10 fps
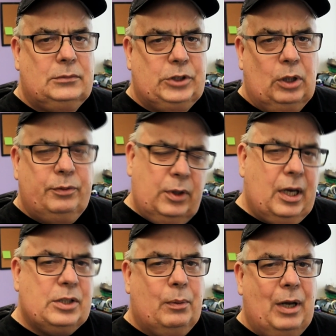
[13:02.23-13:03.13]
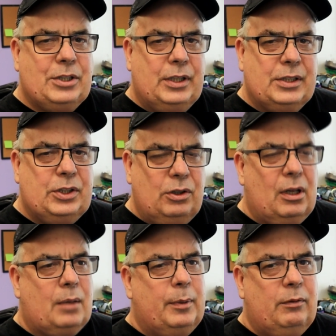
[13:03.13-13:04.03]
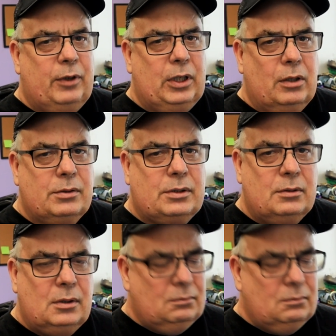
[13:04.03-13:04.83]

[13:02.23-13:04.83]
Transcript: So if you guys are watching this and you like my videos,